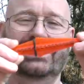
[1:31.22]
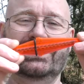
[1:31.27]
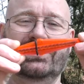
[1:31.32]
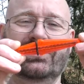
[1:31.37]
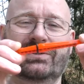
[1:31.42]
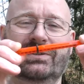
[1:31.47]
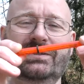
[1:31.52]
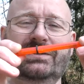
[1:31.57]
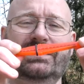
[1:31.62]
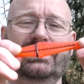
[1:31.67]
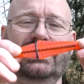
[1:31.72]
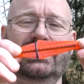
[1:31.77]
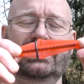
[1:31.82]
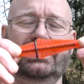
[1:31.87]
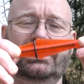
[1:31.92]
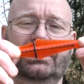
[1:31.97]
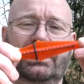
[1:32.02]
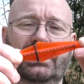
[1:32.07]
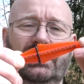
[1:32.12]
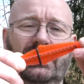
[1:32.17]
So this
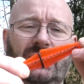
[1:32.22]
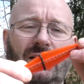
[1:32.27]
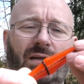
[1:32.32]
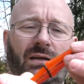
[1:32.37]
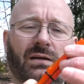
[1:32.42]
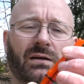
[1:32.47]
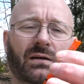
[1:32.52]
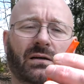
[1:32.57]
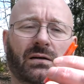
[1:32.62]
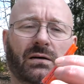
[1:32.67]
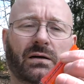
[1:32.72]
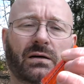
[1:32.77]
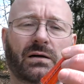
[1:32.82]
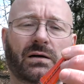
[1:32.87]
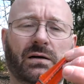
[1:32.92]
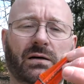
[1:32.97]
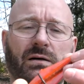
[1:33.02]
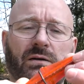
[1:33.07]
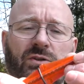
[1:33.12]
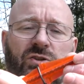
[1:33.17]
is the
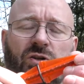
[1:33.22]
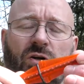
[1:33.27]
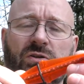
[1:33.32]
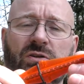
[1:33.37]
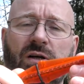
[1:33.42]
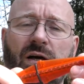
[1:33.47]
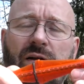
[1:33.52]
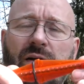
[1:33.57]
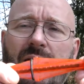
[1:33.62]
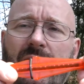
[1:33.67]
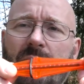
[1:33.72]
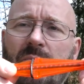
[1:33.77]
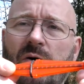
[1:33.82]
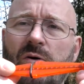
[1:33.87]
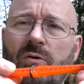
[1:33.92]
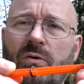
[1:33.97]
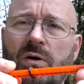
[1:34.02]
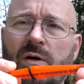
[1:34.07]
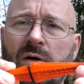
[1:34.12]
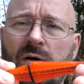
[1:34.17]
uh, shotgun
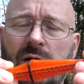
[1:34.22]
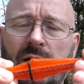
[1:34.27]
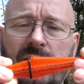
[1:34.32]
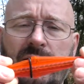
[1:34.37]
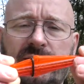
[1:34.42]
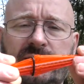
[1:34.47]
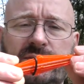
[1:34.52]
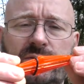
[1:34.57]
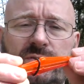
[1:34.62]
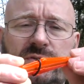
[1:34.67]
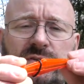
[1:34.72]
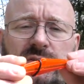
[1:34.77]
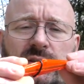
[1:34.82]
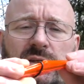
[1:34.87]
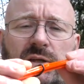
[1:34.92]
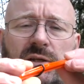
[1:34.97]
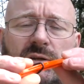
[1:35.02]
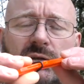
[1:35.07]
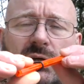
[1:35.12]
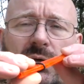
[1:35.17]
ammo and as you
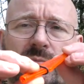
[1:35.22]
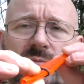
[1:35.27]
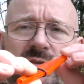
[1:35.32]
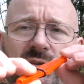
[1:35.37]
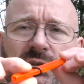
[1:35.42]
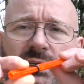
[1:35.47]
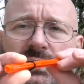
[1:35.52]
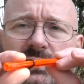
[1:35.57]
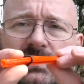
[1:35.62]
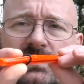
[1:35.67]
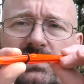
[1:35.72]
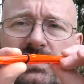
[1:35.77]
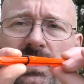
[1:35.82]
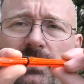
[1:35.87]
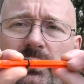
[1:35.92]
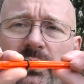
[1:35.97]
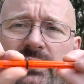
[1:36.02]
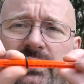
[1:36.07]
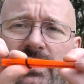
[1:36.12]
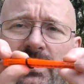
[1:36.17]
see it comes in a
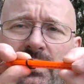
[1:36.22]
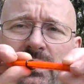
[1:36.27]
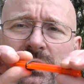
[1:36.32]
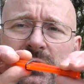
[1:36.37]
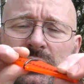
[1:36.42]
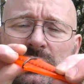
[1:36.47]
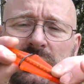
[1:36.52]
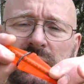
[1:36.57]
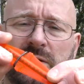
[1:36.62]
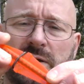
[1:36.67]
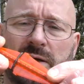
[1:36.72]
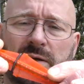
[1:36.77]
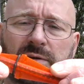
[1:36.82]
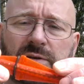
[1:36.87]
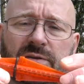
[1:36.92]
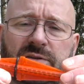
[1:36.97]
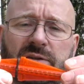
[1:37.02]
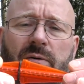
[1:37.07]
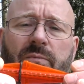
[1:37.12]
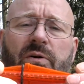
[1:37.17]
sabot and
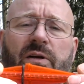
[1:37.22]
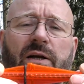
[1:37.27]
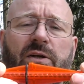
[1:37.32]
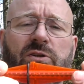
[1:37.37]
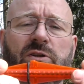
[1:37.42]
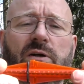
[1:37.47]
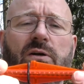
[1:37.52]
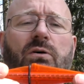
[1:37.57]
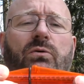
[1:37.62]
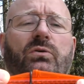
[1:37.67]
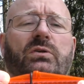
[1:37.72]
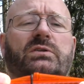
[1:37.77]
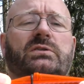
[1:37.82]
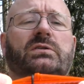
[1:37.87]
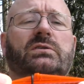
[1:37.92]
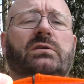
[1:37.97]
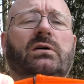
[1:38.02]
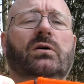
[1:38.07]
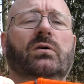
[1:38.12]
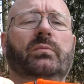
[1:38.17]
the sabot actually
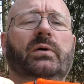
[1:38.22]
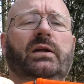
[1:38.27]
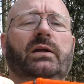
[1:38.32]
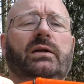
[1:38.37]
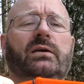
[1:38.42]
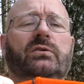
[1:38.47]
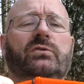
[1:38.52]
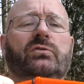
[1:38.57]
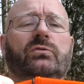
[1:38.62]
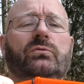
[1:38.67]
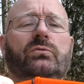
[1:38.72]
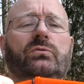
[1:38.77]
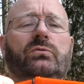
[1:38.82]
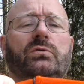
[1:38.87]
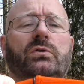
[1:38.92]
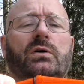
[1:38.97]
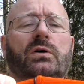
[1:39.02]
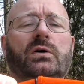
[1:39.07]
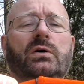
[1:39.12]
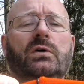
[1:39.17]
holds how many?
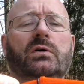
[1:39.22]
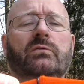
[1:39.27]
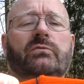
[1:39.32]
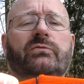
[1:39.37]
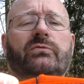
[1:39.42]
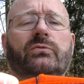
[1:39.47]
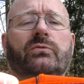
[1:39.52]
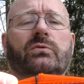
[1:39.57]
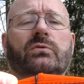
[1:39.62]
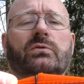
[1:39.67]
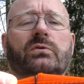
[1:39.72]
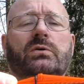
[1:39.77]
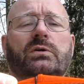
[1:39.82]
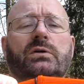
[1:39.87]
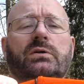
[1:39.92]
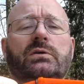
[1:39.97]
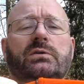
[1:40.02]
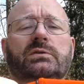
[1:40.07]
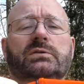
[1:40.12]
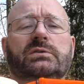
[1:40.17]
Two, four,
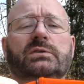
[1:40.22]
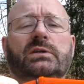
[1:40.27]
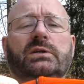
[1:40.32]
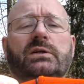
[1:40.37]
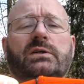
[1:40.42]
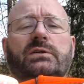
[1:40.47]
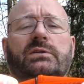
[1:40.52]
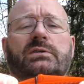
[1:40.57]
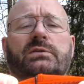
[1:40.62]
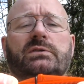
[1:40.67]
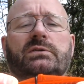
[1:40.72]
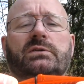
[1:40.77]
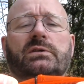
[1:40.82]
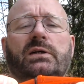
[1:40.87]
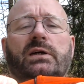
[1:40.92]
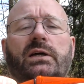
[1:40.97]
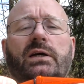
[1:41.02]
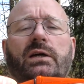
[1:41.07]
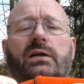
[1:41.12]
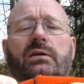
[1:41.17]
six,
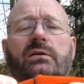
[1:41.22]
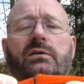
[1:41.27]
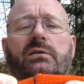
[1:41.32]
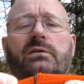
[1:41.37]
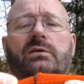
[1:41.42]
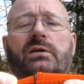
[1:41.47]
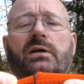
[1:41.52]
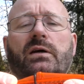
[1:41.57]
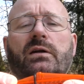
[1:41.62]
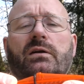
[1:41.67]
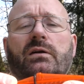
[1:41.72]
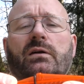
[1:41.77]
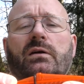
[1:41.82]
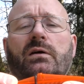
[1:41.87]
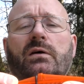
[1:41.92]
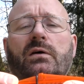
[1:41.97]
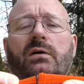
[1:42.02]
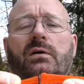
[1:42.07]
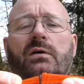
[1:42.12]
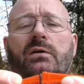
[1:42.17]
eight, ten,
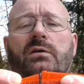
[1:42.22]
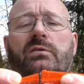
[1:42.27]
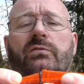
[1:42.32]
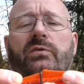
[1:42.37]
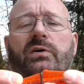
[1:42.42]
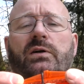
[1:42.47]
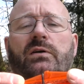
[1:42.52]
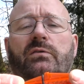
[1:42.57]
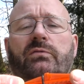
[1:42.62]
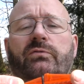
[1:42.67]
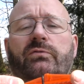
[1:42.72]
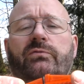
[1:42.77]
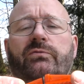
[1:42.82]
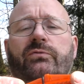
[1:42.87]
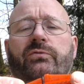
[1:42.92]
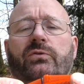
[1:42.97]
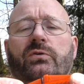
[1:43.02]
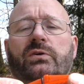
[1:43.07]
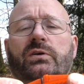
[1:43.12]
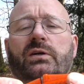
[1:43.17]
twelve,
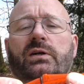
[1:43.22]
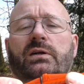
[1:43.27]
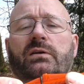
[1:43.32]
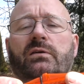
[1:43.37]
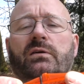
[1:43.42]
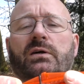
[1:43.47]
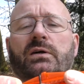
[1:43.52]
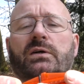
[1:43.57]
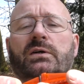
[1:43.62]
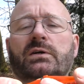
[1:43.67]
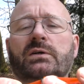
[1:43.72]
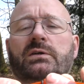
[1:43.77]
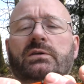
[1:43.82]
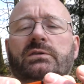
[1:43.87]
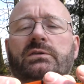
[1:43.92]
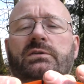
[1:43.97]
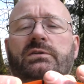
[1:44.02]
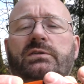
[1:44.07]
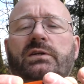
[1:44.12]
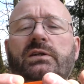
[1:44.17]
fourteen. 12, 14,
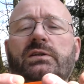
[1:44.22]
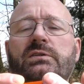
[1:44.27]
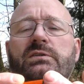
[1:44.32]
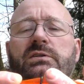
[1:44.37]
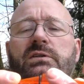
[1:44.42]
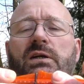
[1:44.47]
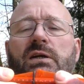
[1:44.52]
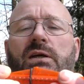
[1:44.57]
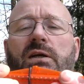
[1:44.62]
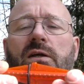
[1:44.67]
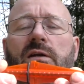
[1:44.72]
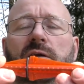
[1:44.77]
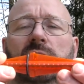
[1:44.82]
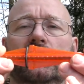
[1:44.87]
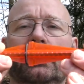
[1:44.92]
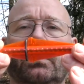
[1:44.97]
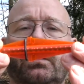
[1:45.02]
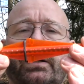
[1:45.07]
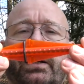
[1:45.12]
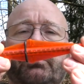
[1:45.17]

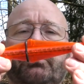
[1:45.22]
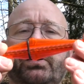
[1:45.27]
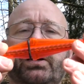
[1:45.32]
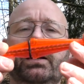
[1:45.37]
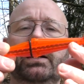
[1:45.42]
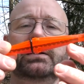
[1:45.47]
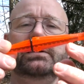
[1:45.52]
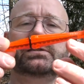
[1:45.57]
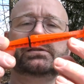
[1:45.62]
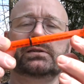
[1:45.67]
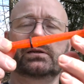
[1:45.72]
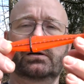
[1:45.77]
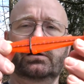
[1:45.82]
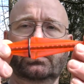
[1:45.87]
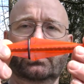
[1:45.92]
16 lead pellets.